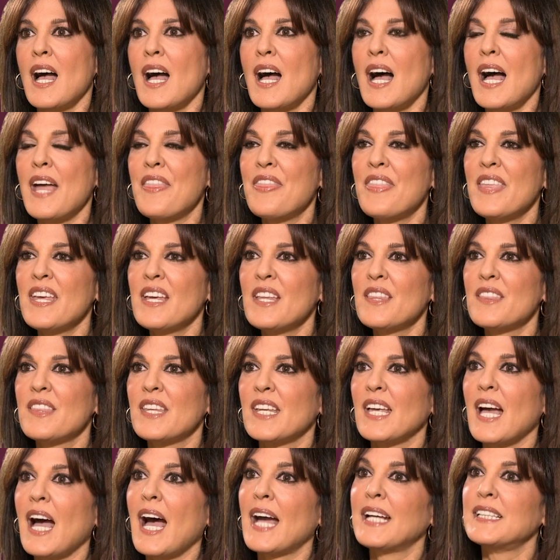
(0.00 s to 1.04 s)
I think
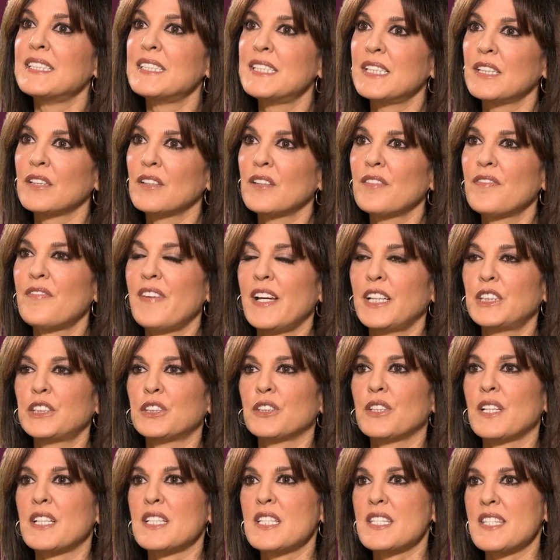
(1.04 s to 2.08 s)
the ideal facial
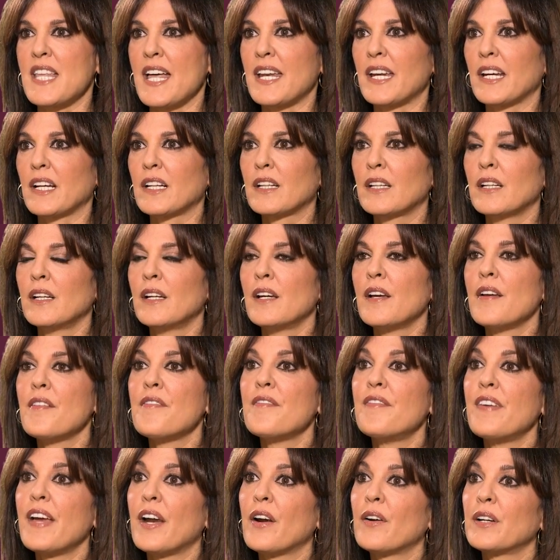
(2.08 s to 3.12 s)
aesthetic
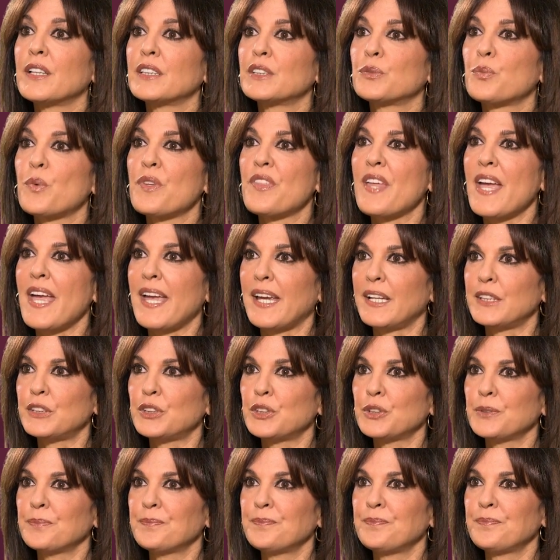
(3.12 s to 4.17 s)
varies with age.
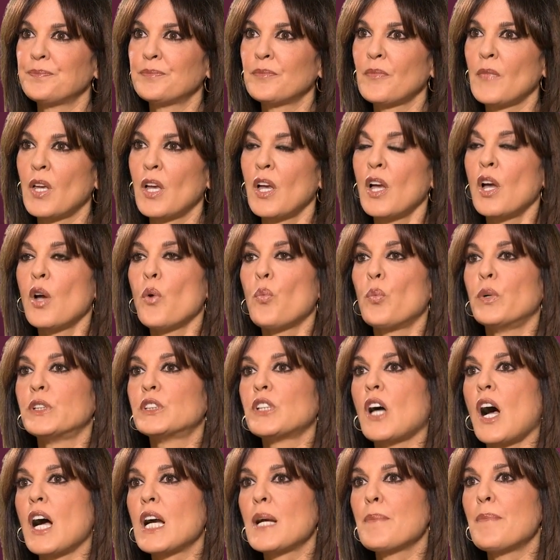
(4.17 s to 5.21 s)
We
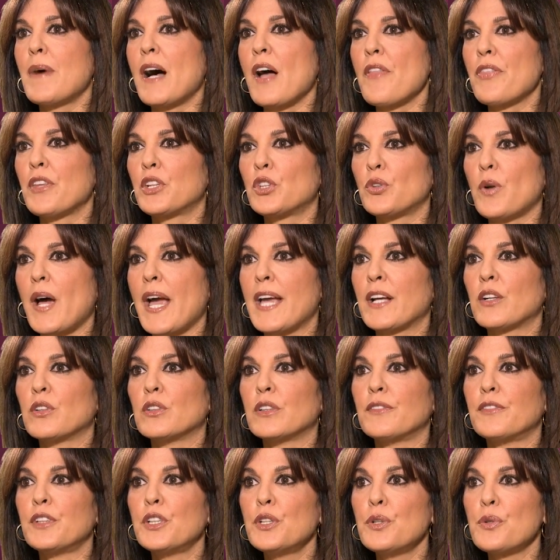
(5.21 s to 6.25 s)
talk about the triangle
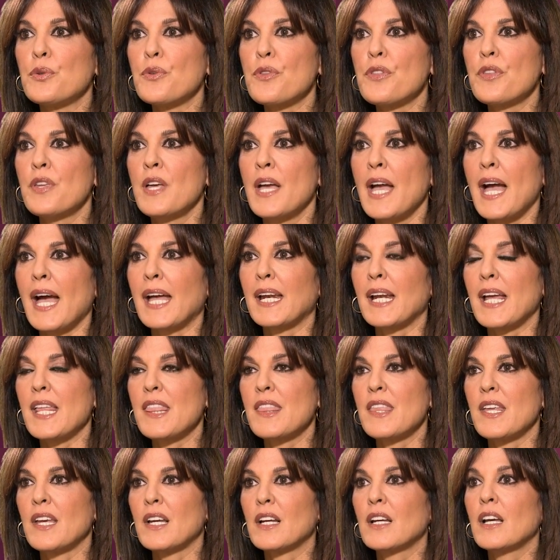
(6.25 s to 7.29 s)
of youth, and I
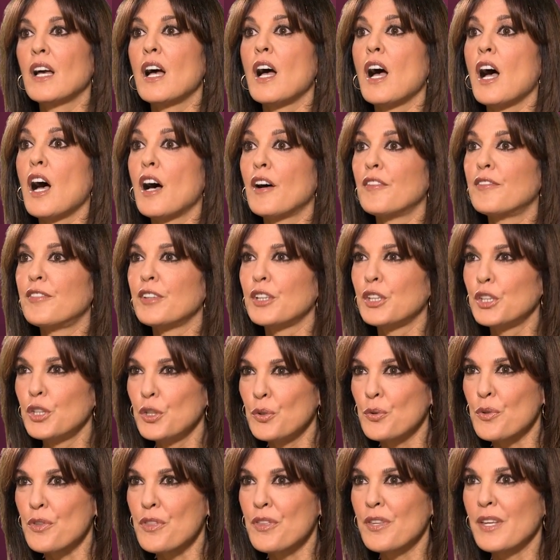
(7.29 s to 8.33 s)
think of
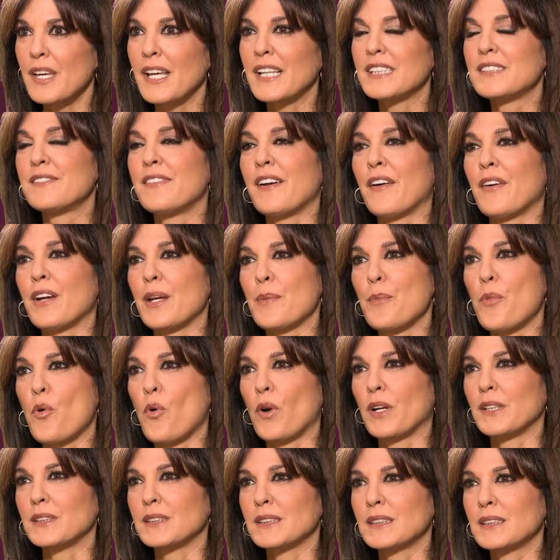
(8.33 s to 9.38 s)
youth is very
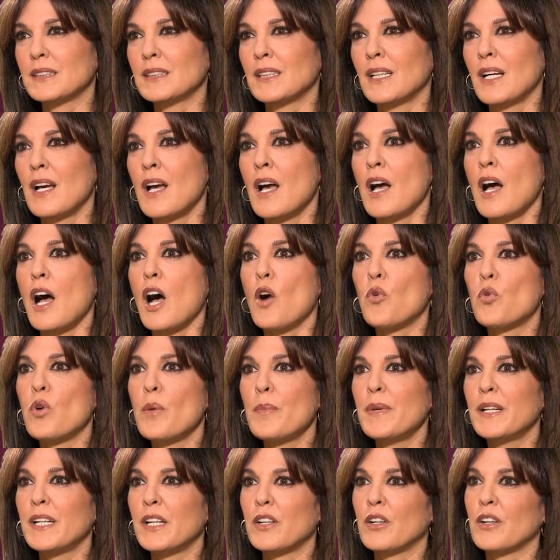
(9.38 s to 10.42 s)
important. A
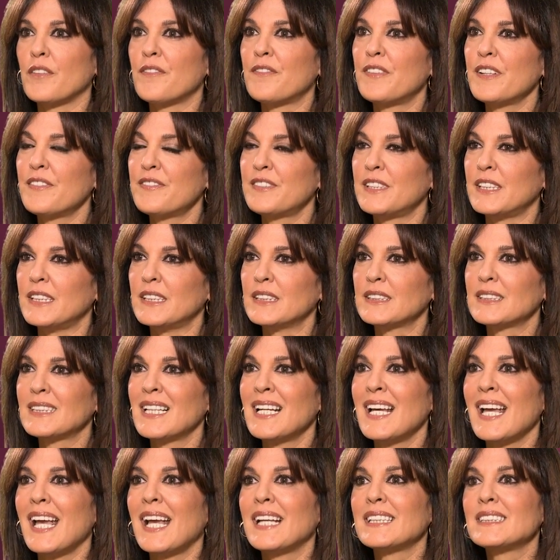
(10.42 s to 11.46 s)
woman in her 50s
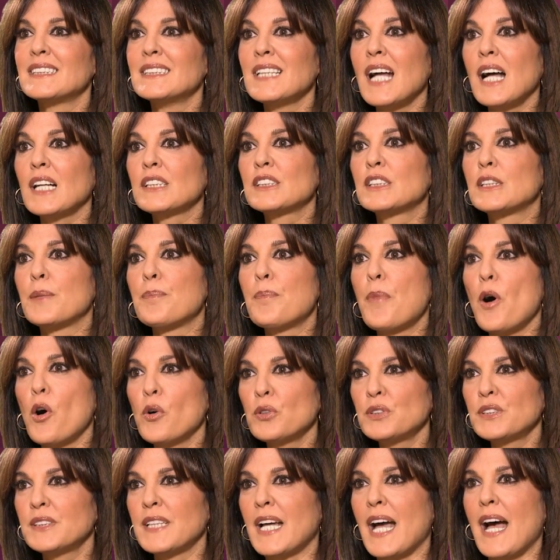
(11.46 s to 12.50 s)
is not
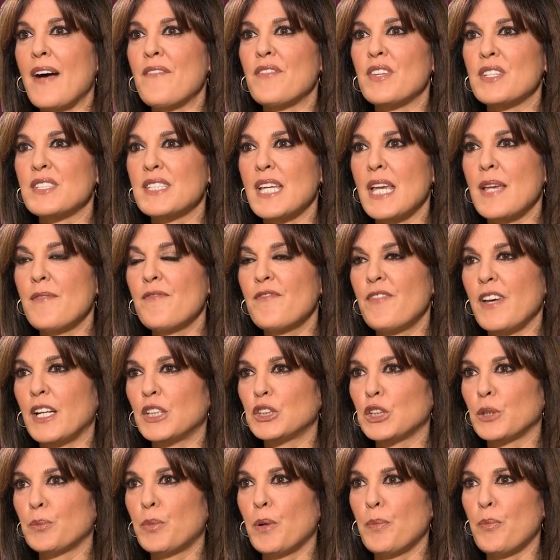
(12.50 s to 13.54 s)
supposed to have the same
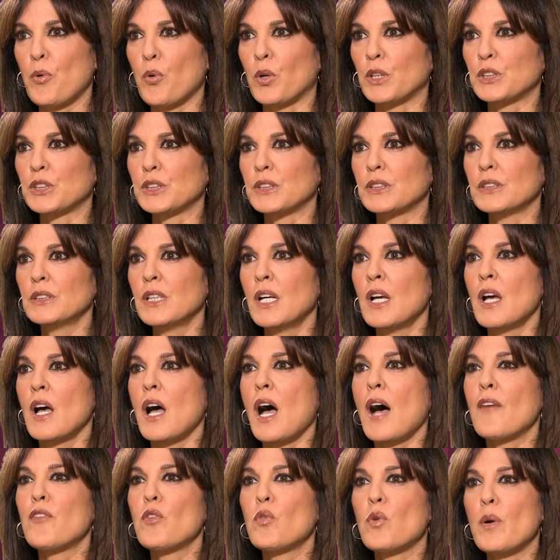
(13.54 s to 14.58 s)
facial proportion
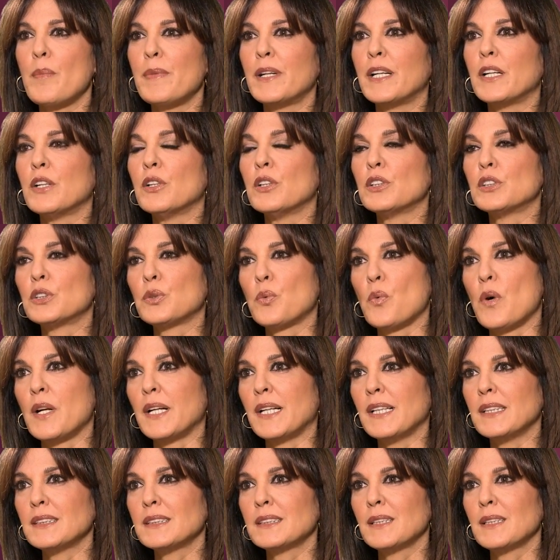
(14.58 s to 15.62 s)
of a woman in her 20s.